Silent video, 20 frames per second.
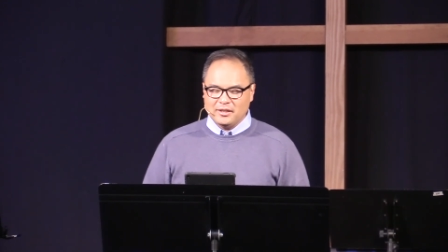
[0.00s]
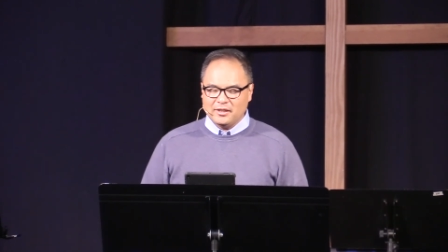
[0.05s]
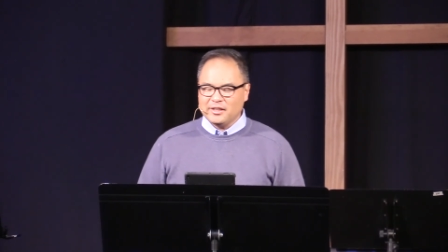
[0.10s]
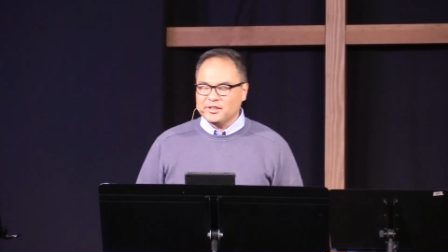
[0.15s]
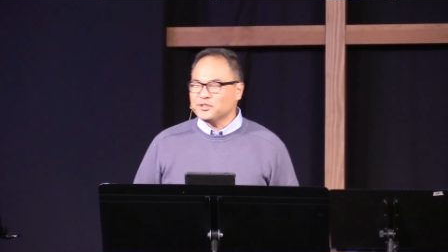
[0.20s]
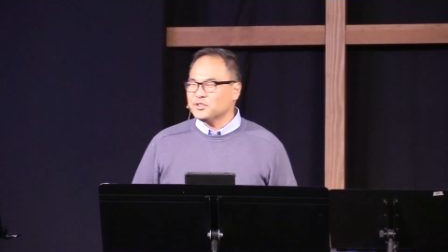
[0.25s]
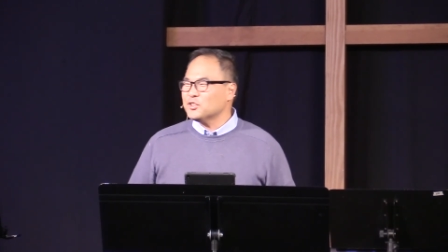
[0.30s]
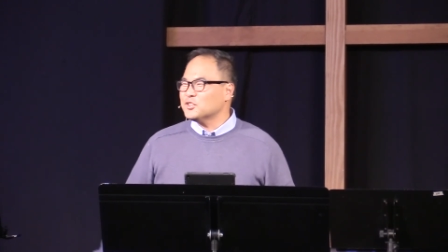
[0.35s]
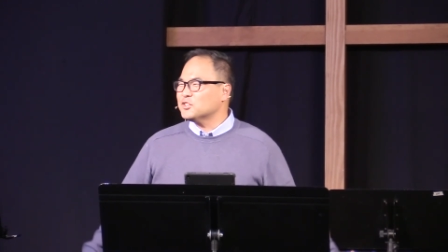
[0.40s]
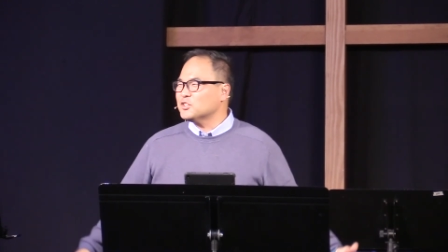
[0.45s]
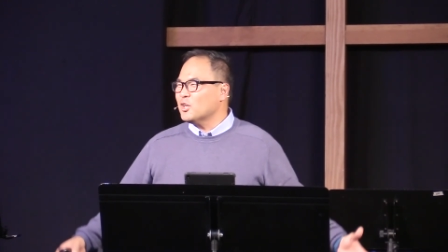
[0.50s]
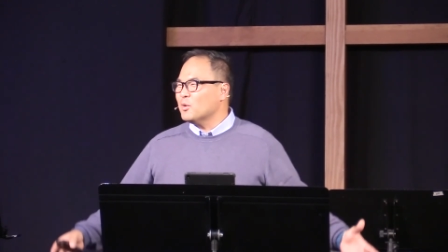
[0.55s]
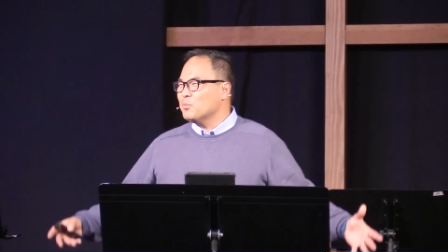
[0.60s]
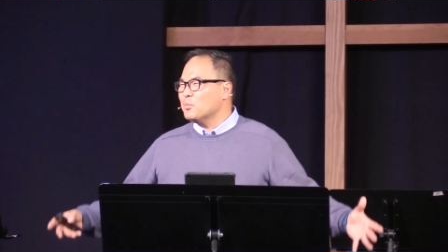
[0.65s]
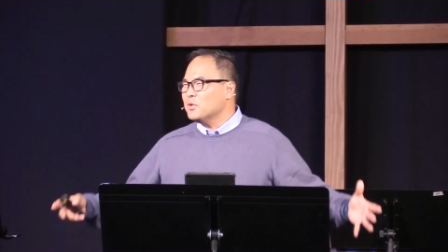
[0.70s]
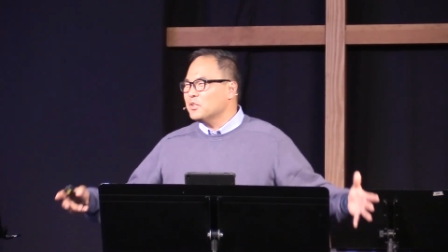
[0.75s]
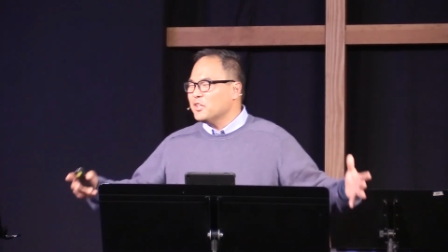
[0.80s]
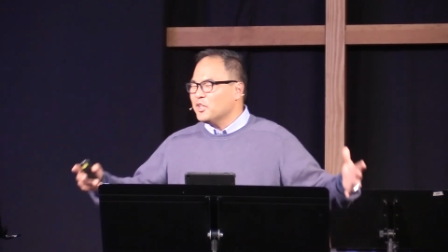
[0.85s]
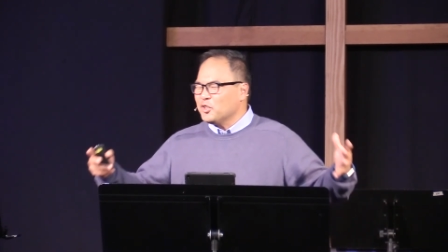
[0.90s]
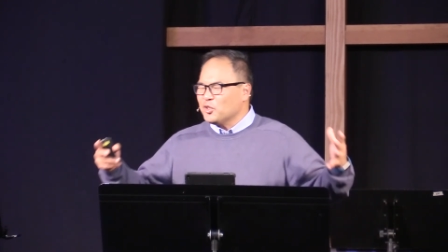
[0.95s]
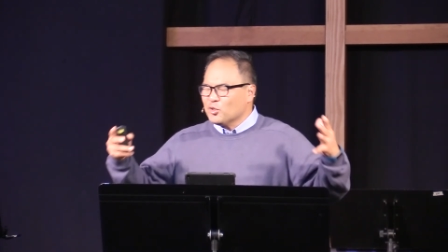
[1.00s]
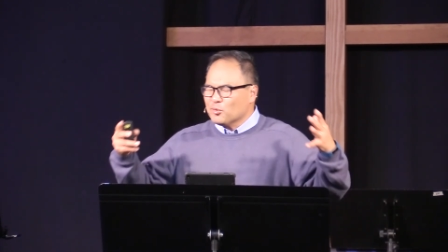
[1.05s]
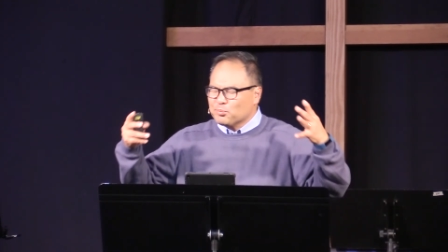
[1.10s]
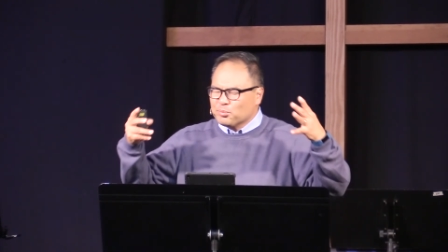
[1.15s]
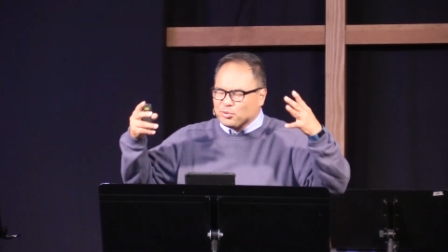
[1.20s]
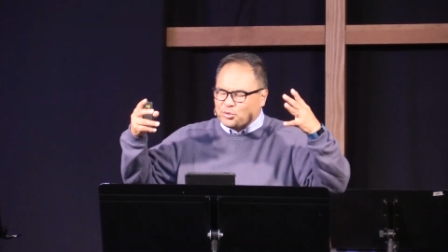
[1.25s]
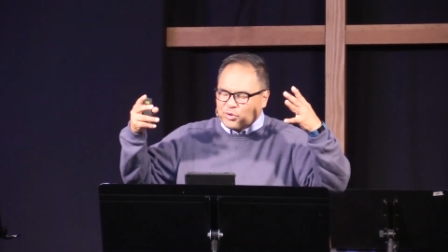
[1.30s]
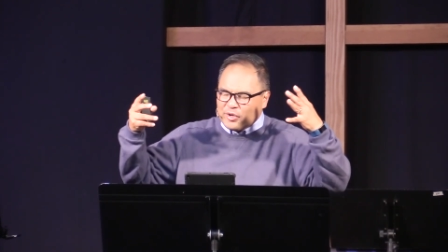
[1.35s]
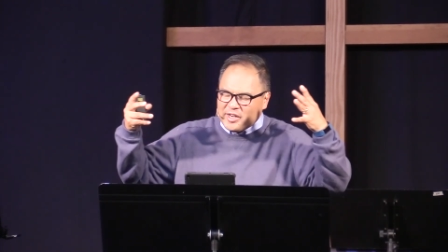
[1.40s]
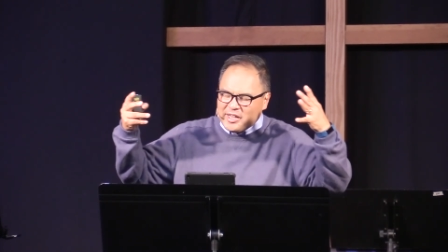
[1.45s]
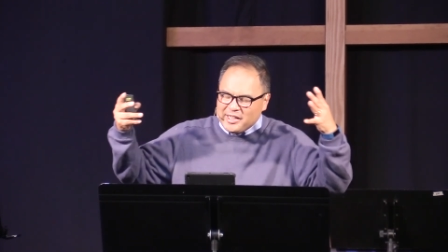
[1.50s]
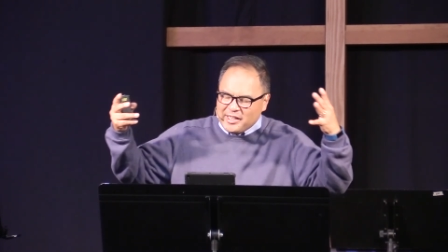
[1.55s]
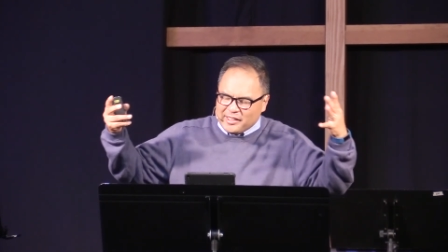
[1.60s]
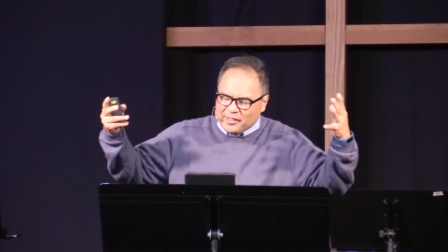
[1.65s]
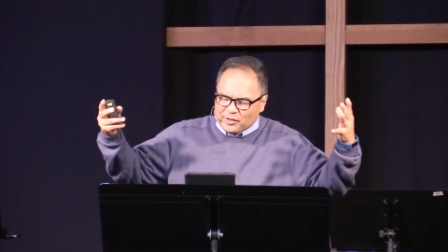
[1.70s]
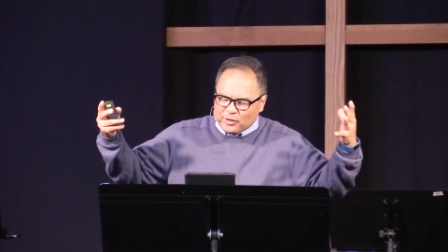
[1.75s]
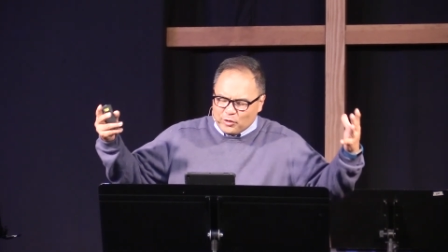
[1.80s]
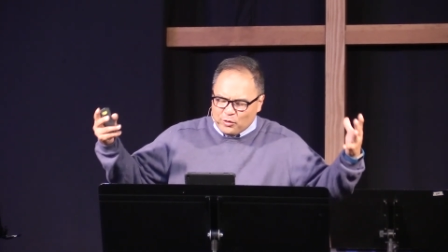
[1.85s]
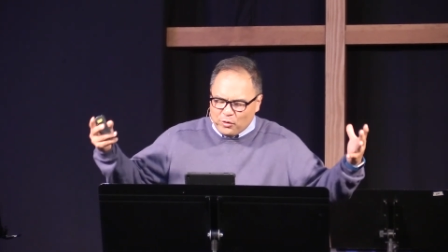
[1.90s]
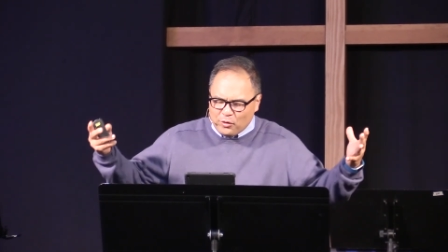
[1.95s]
Is there someone that you're
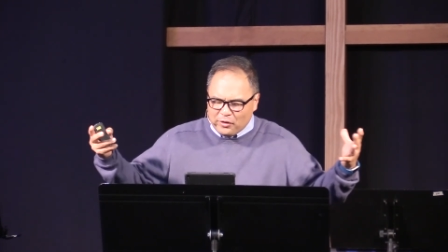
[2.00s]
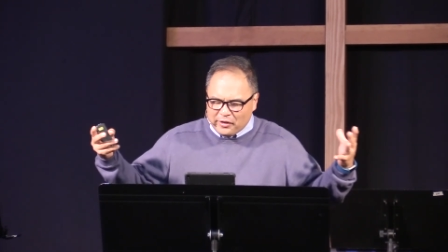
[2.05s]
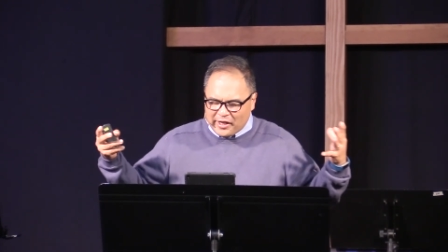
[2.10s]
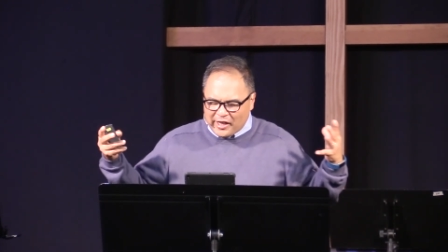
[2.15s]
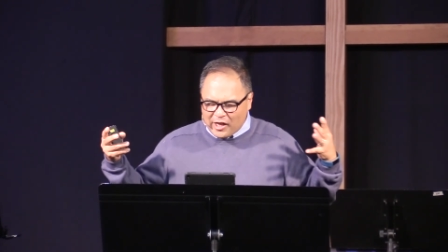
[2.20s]
praying, Lord,